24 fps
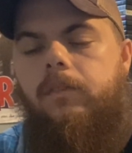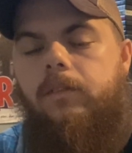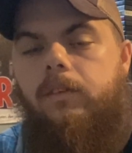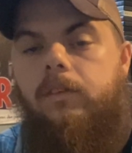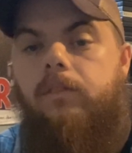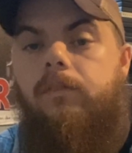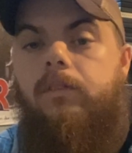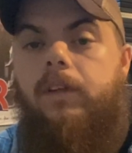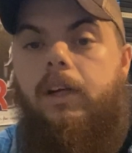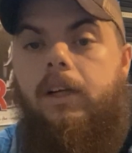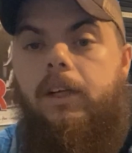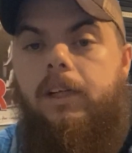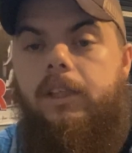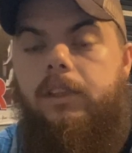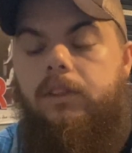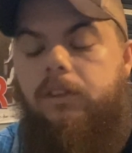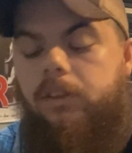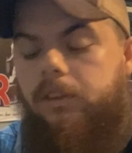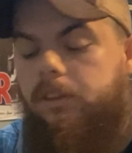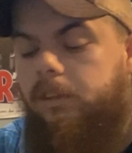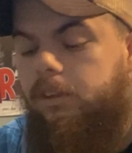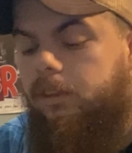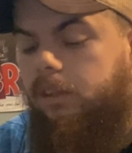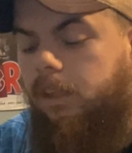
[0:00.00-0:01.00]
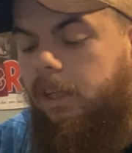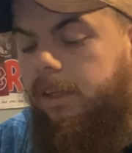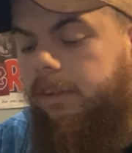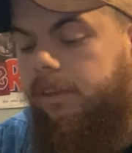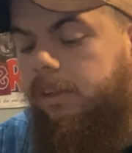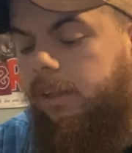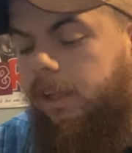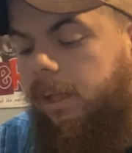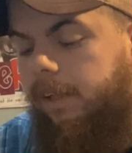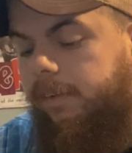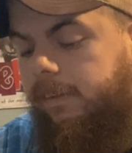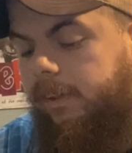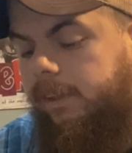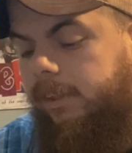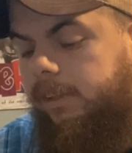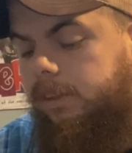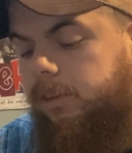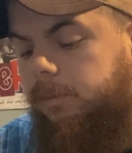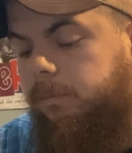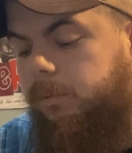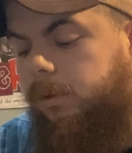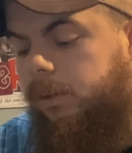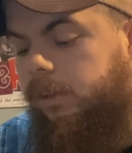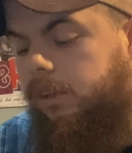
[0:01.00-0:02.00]
very interesting. I think it's
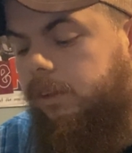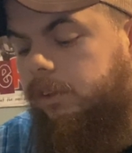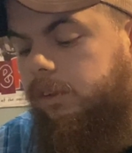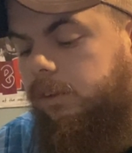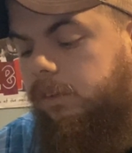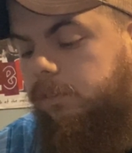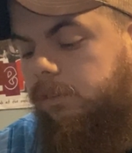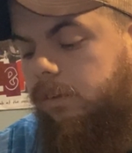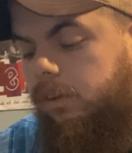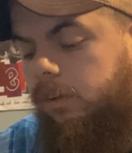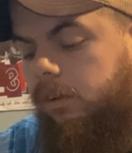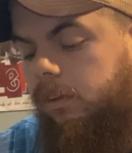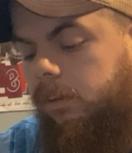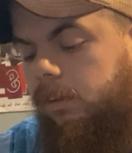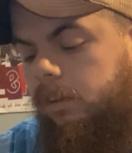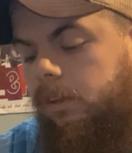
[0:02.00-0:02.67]
pretty good so far.